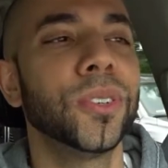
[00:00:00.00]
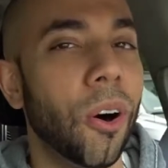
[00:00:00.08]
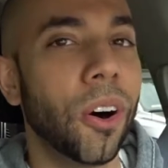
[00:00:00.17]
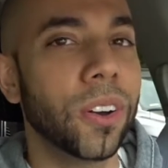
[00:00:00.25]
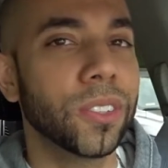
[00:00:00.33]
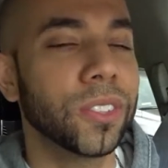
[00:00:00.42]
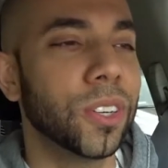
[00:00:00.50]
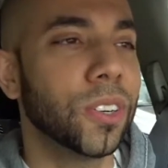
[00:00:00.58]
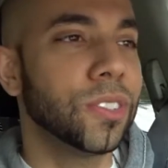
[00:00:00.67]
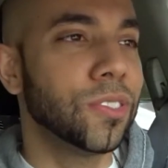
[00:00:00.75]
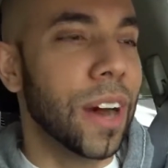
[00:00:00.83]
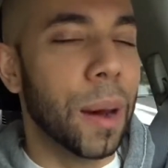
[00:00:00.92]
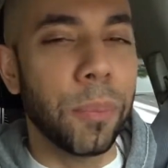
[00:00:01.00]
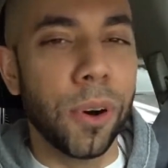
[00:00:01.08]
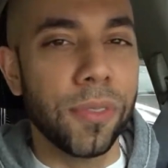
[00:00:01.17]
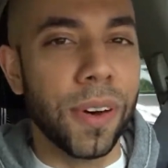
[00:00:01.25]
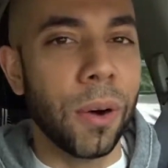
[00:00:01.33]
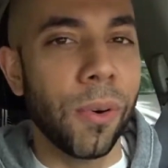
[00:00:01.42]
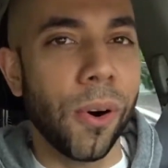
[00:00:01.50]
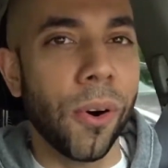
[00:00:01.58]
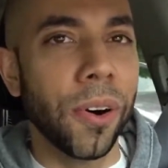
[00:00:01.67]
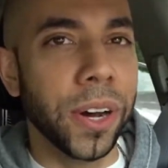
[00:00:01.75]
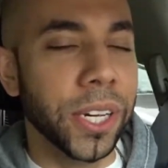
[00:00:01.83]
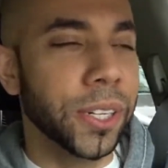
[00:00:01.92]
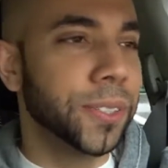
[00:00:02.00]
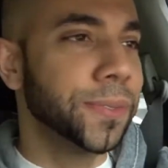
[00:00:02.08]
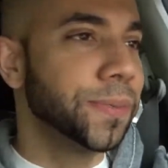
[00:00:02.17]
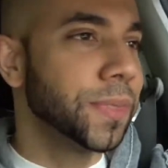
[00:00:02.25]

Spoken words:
AutoZone, drop off our oil.